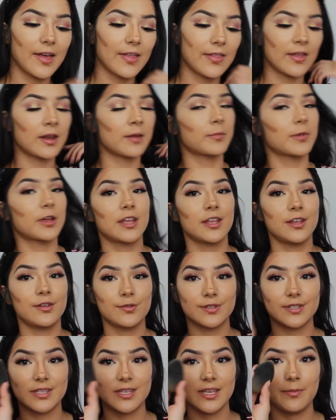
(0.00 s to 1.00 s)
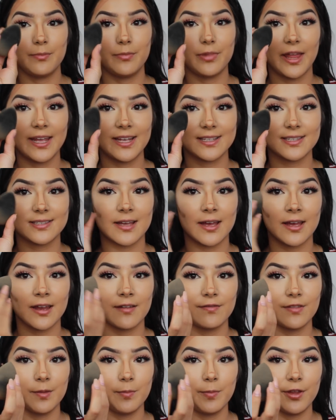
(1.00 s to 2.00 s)
Then I'm going to use the blank side
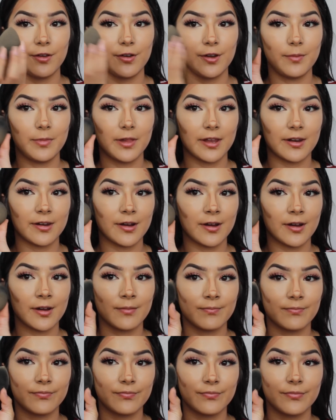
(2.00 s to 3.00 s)
of the Beauty Blender.